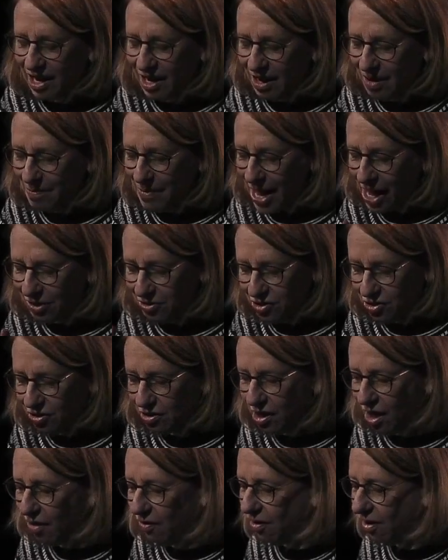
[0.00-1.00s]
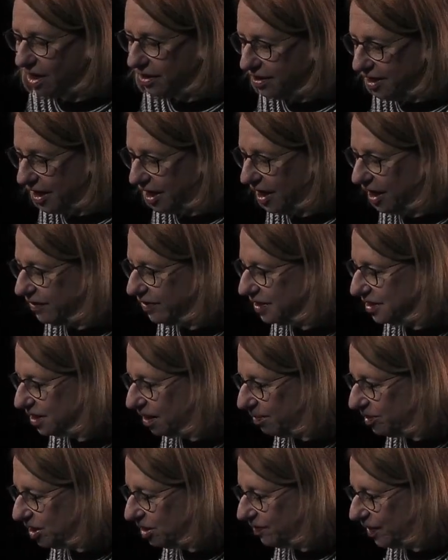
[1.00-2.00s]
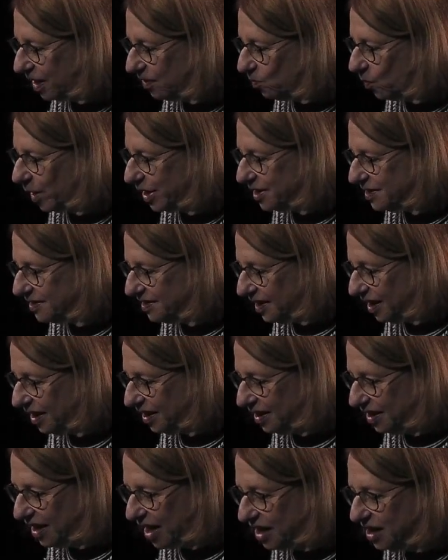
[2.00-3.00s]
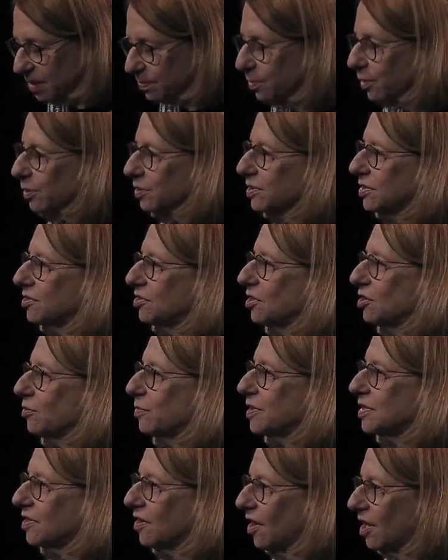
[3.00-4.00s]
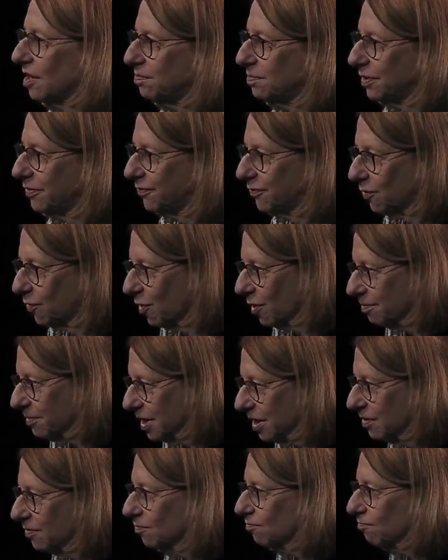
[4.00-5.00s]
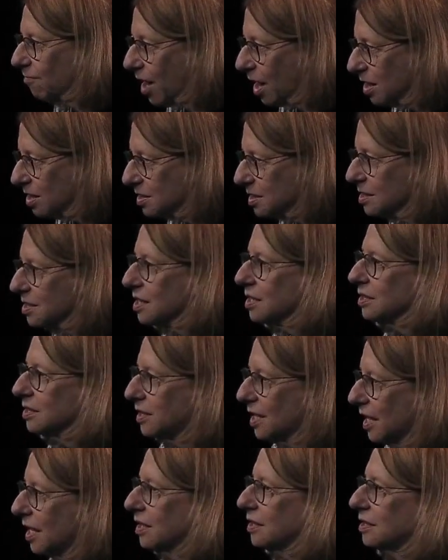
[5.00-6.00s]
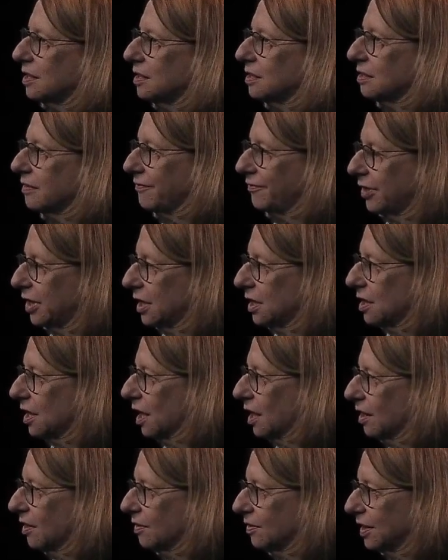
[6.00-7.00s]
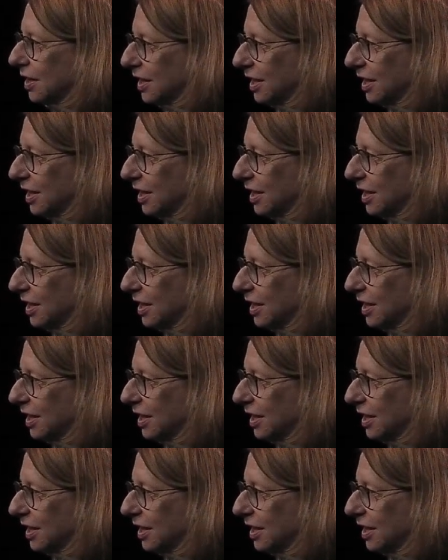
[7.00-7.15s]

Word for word: about to go on the air at WNYC, and the person who was on before me was Danny DeVito.